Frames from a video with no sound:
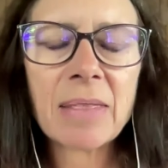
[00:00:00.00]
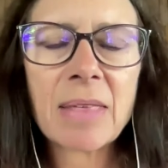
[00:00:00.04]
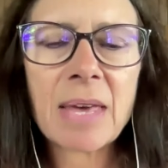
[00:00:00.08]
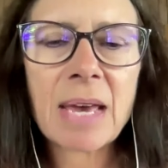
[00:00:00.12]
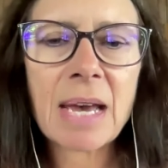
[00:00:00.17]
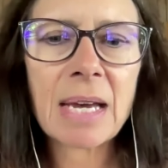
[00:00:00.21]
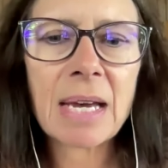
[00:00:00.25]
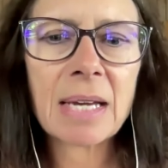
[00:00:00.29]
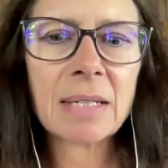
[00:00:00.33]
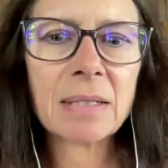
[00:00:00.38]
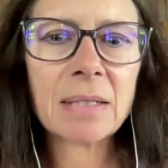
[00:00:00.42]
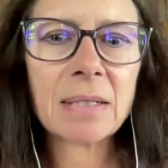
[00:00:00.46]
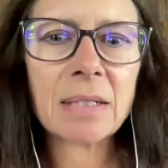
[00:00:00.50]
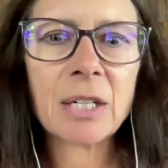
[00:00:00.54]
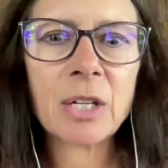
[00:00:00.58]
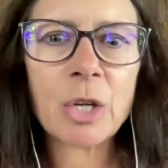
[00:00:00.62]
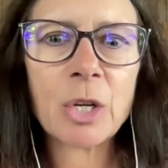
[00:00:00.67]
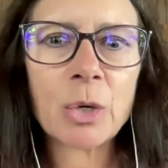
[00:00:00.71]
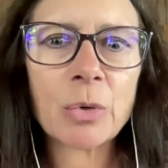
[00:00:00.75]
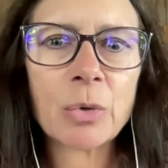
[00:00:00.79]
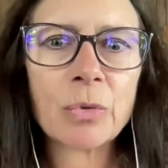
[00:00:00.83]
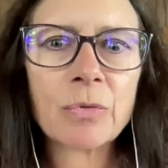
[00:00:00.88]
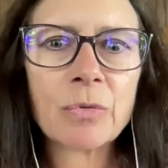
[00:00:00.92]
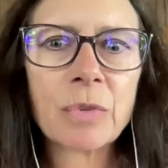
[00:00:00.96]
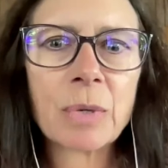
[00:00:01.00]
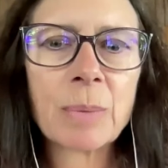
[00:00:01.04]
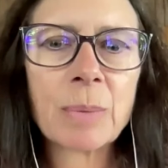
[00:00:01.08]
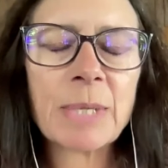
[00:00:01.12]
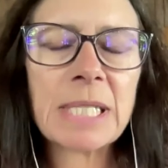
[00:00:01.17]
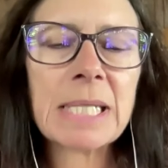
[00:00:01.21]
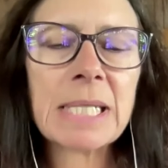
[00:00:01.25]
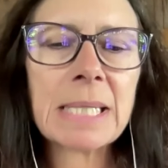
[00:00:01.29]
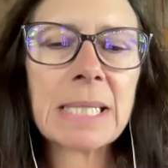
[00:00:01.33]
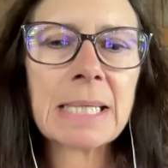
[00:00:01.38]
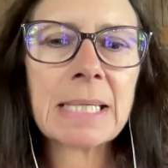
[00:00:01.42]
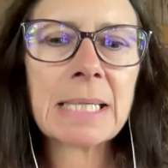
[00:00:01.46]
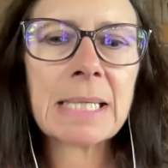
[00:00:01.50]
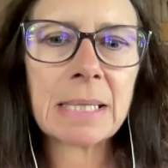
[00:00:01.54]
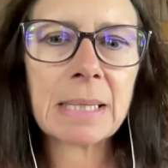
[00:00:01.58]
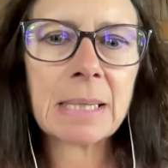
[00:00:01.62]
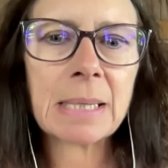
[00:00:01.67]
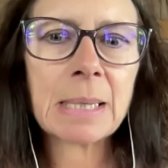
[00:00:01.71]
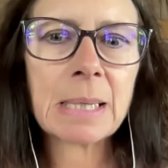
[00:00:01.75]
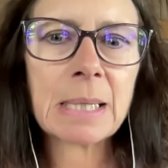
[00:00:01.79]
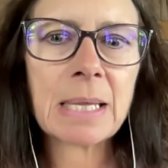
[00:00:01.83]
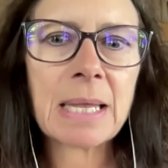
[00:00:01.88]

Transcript: that, from a distance.